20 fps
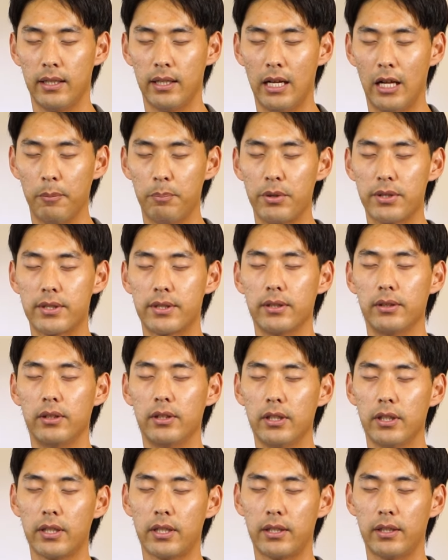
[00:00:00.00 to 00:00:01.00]
Help us to
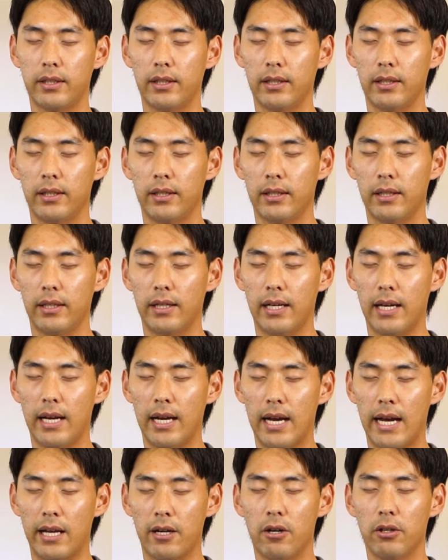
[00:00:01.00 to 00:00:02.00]
look
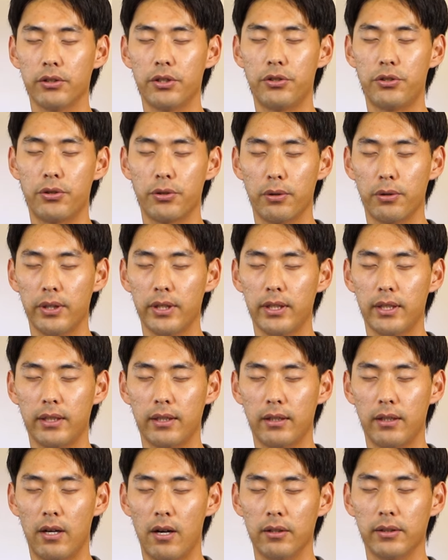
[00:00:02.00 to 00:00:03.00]
at all the joy,
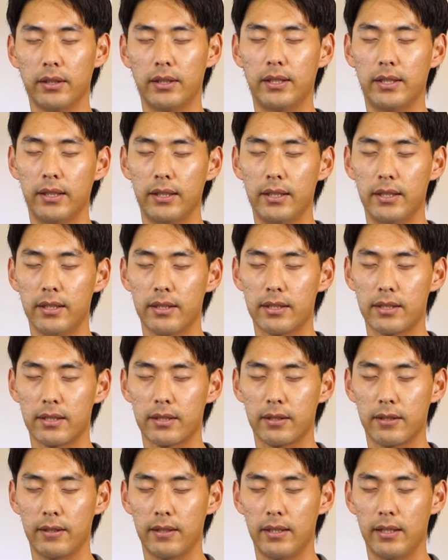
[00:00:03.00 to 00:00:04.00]
all the
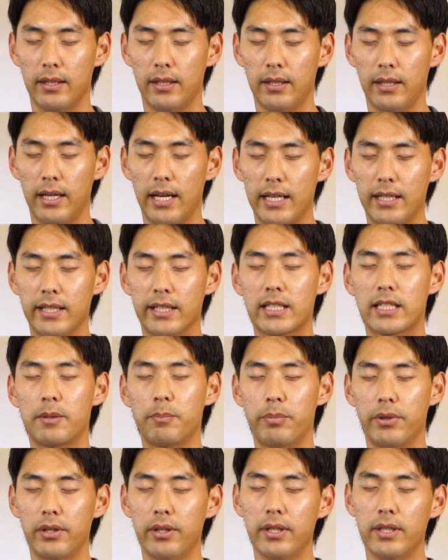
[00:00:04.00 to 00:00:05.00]
goodness, and
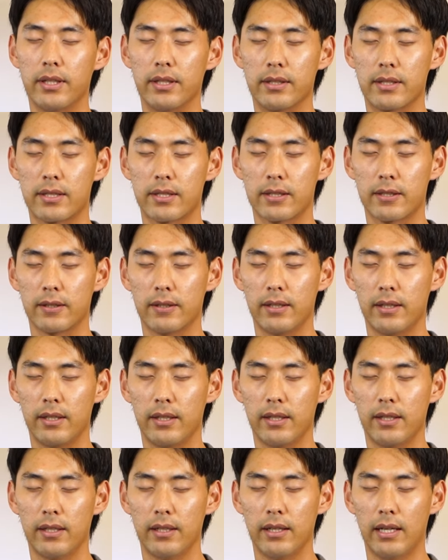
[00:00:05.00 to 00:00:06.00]
experience
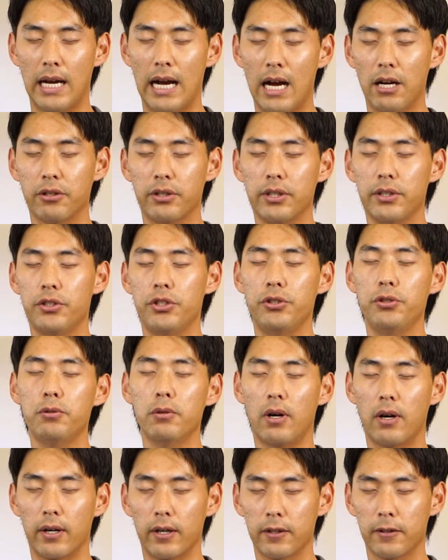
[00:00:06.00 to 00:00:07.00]
how good
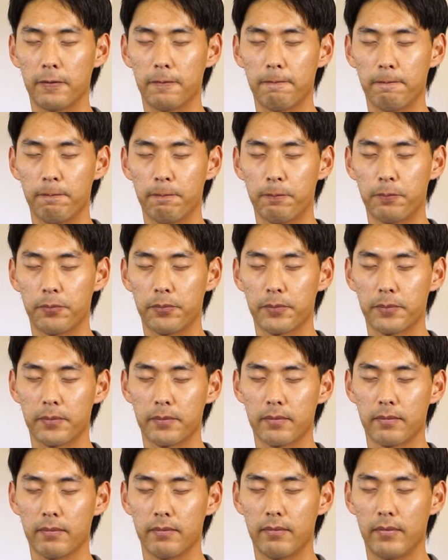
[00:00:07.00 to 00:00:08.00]
you are.
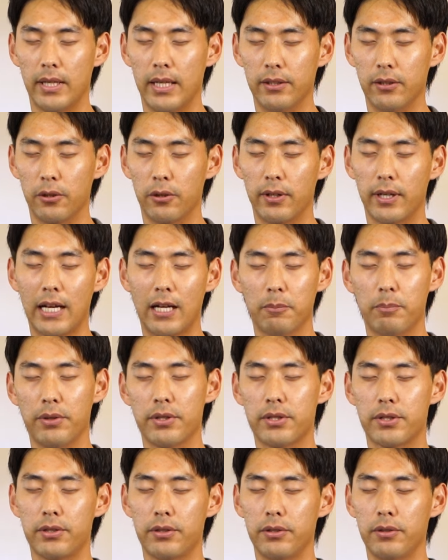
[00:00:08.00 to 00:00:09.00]
And Lord, help
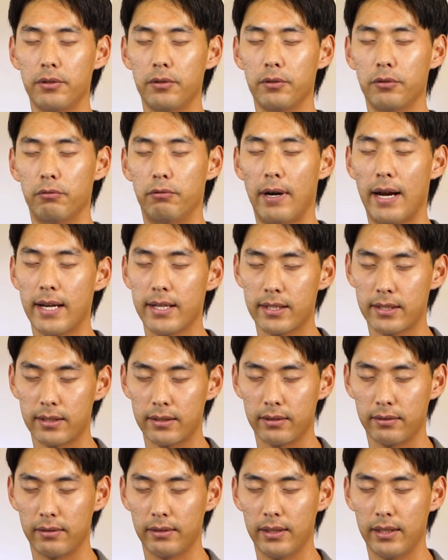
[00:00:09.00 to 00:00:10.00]
us to
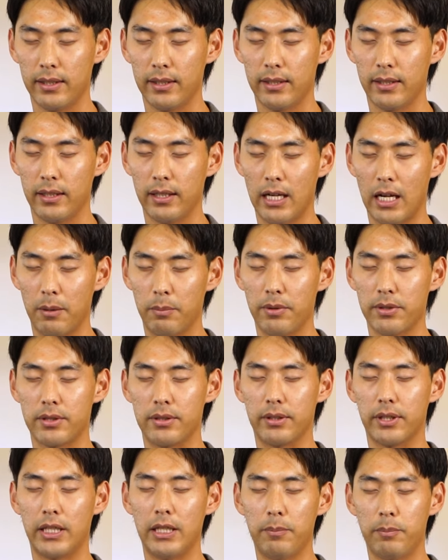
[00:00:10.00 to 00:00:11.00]
rest. Help us
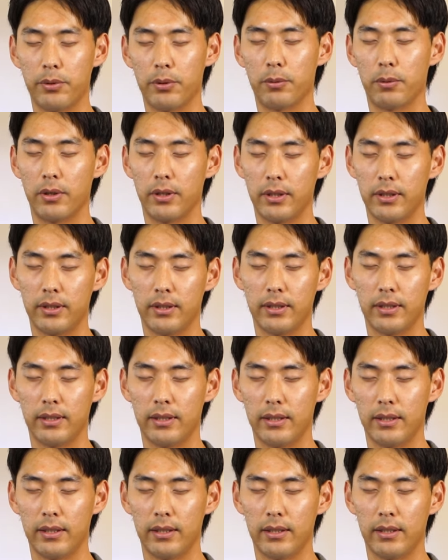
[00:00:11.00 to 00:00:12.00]
to keep your word.
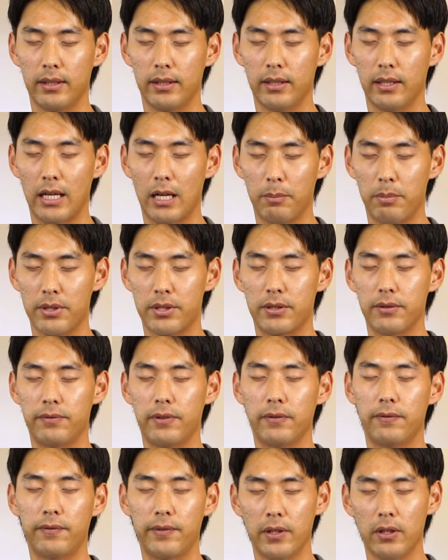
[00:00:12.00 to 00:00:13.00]
Help us to
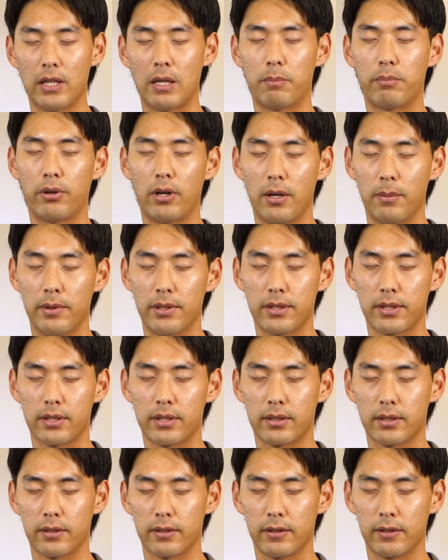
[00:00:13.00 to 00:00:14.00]
fulfill our
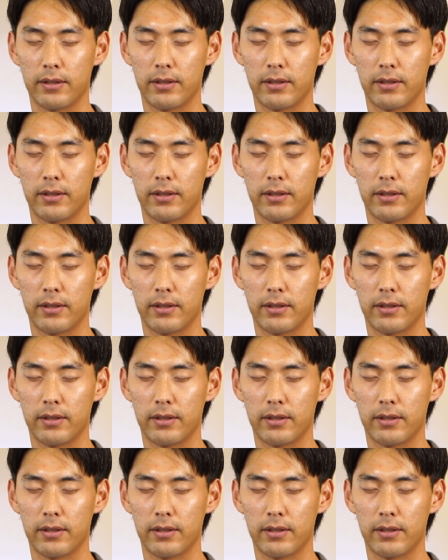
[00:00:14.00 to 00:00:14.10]
promise.